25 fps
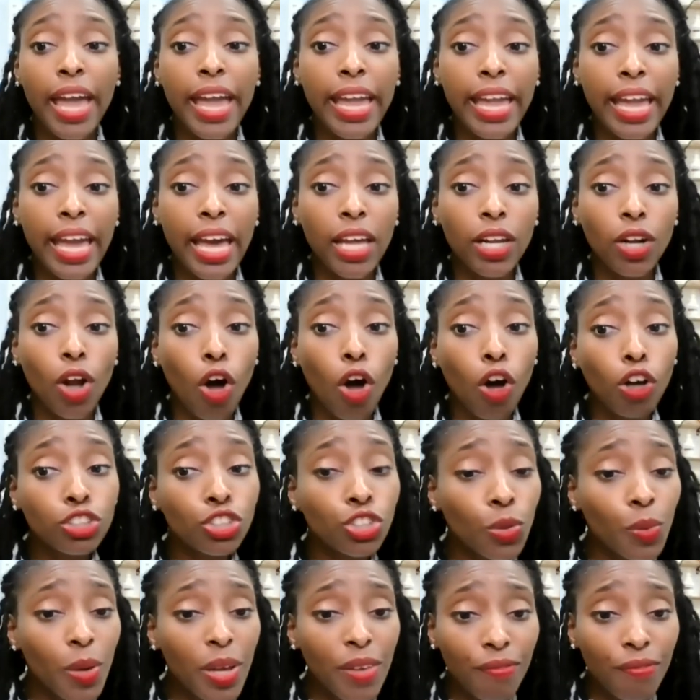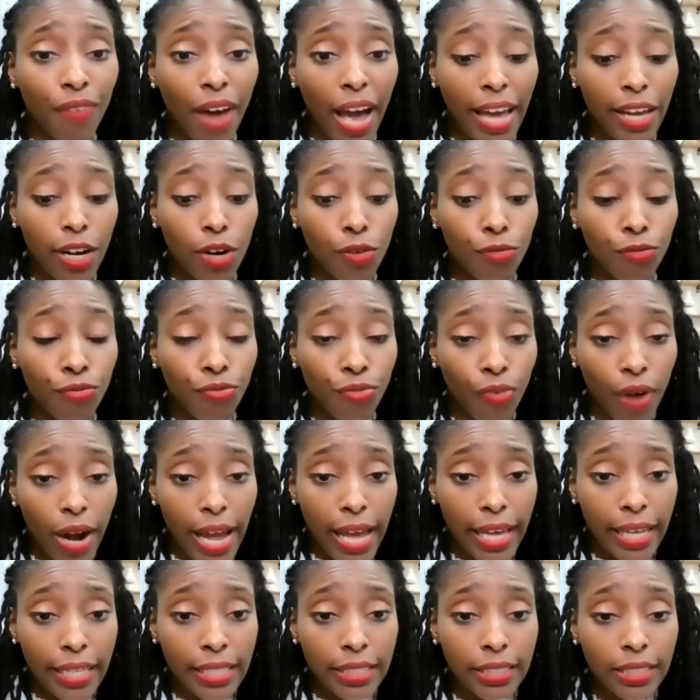And also invite a
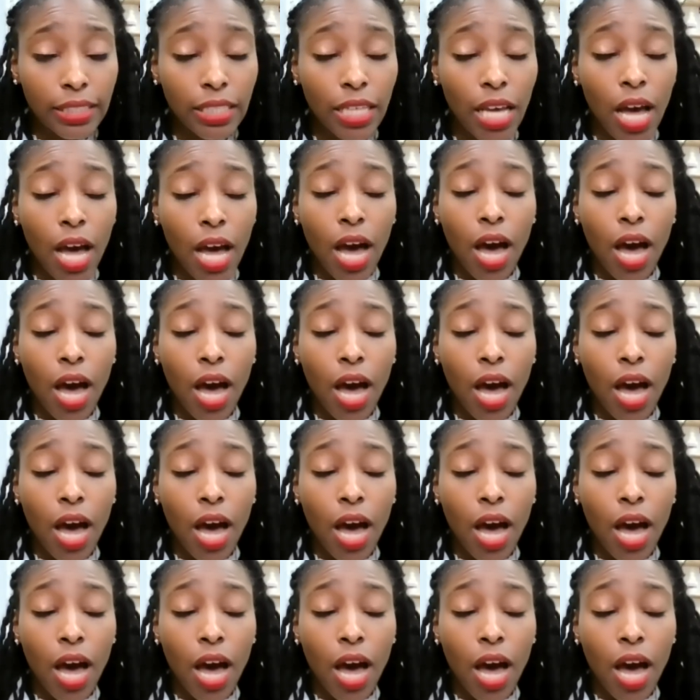friend.